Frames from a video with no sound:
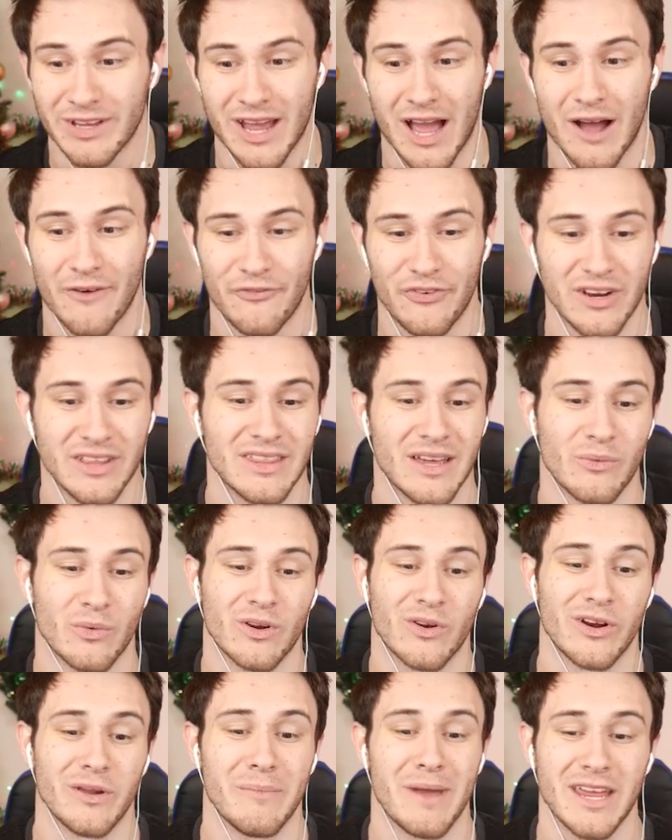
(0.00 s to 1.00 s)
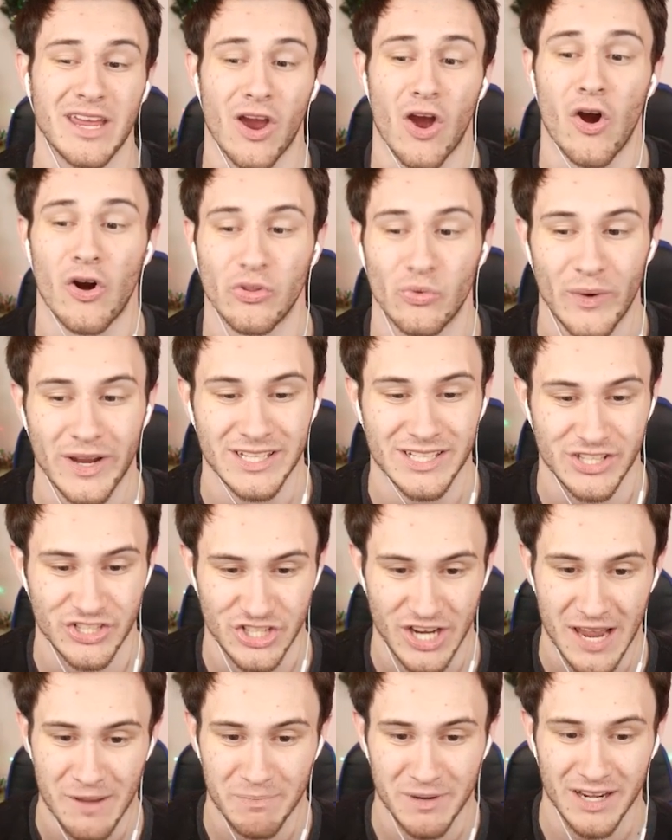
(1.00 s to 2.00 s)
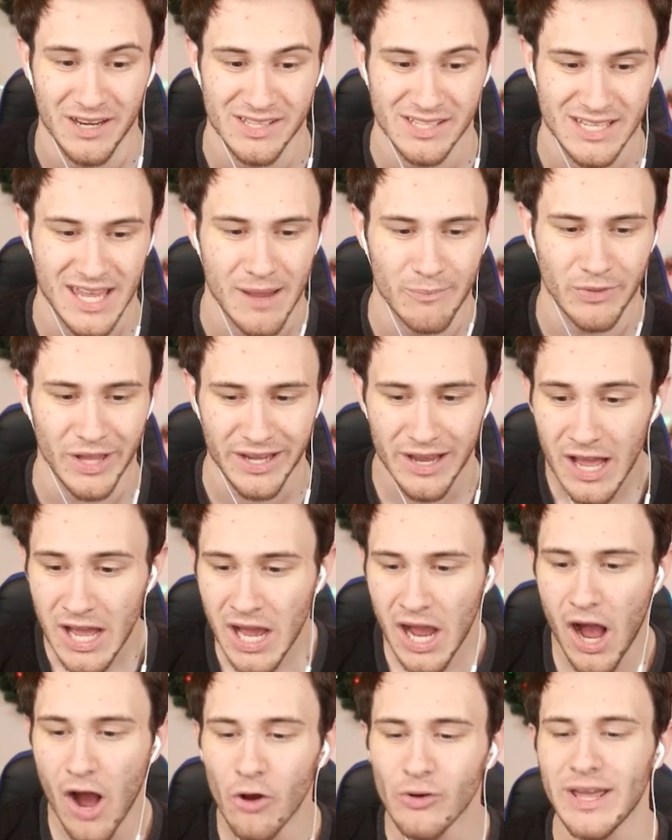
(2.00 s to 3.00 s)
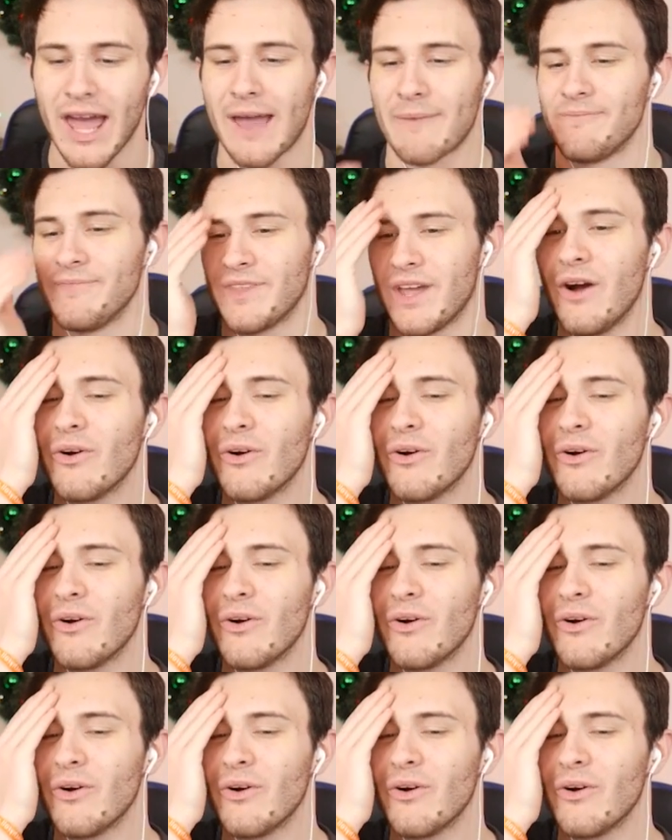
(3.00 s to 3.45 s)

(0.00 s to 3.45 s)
confident that we're going to make it all the way to the champion of this game. Like, okay.